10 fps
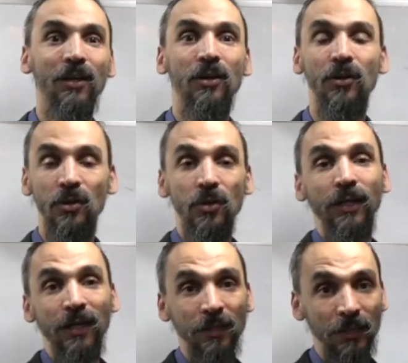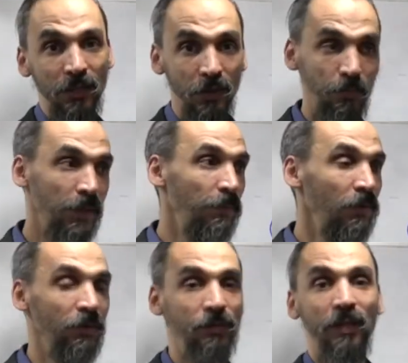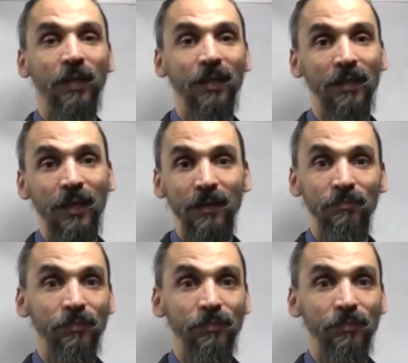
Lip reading: or get people that